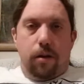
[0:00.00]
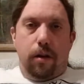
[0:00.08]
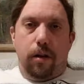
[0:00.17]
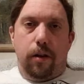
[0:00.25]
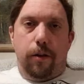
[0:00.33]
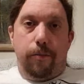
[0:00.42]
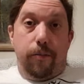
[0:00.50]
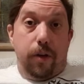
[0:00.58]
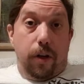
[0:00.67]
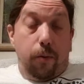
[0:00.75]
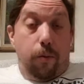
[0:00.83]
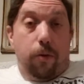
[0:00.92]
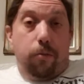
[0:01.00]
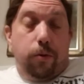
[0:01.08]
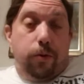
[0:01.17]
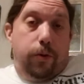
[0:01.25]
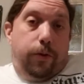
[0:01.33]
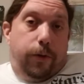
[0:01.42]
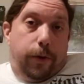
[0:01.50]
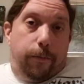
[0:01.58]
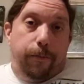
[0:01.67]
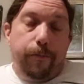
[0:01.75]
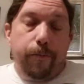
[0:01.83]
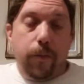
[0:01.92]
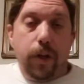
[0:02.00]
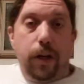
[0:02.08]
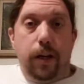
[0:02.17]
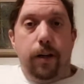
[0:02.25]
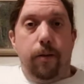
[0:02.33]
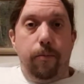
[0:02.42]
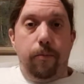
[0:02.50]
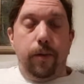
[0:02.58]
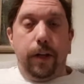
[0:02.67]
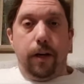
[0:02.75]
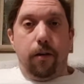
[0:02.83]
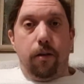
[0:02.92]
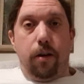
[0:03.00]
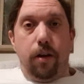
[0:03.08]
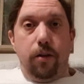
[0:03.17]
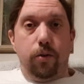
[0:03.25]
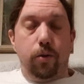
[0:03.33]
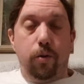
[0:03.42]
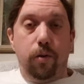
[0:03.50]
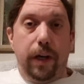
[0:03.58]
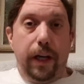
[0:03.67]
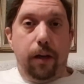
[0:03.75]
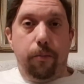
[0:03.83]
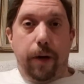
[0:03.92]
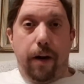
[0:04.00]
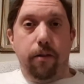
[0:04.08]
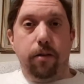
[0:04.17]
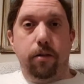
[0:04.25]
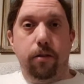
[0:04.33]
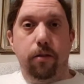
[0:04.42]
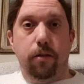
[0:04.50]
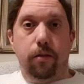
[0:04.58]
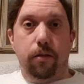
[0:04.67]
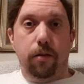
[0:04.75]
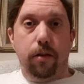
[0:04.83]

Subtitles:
Another World War II film. Now I saw a comparison